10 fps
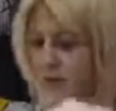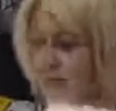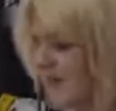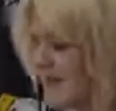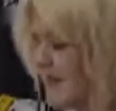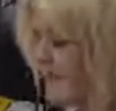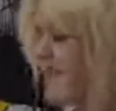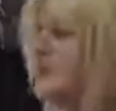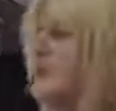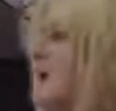fancy
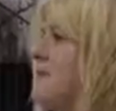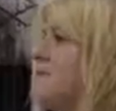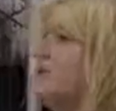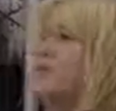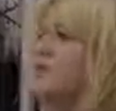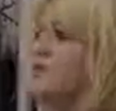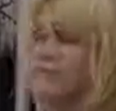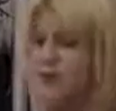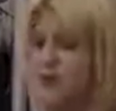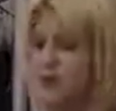thread in the bobbin. You have
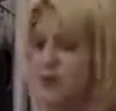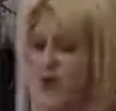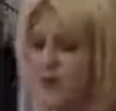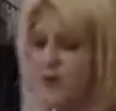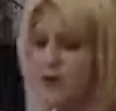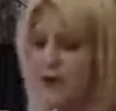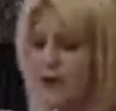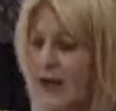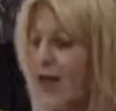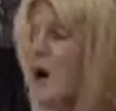invisible thread on the top. You're ready to
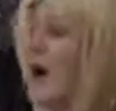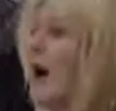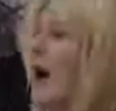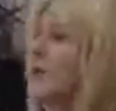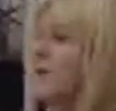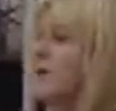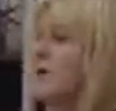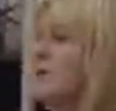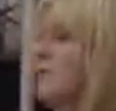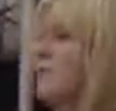go. I always tell
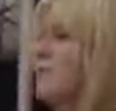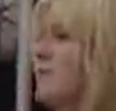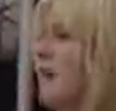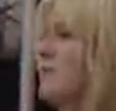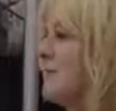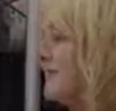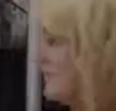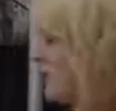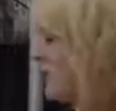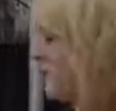people with bobbin,
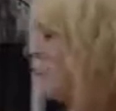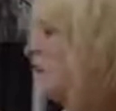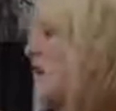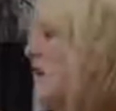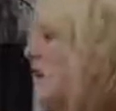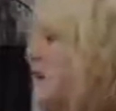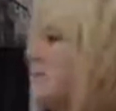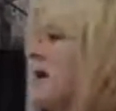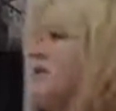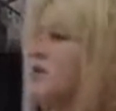people want to know, well, why would I
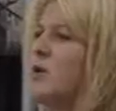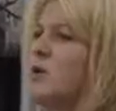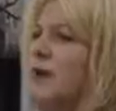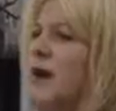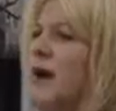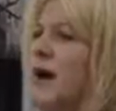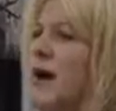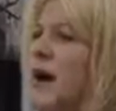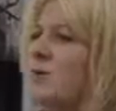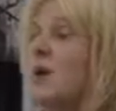bobbin quilt?
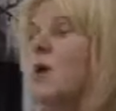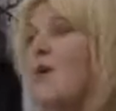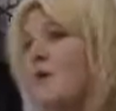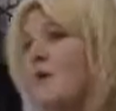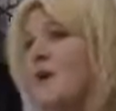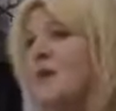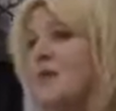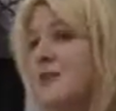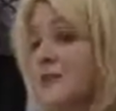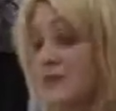I go, one fun
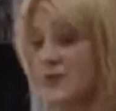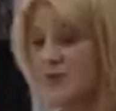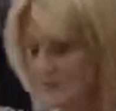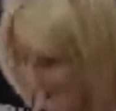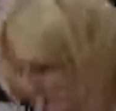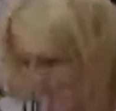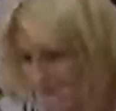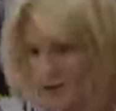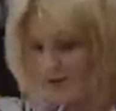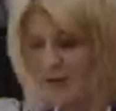thing to do is to find fun